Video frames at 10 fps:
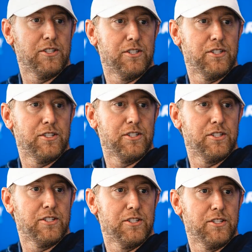
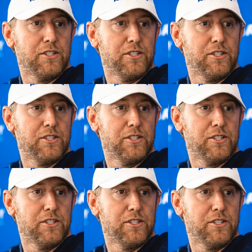
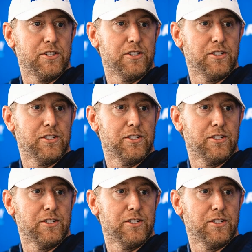
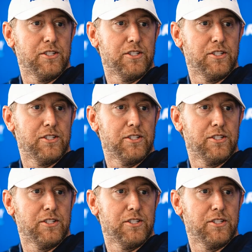[no speech]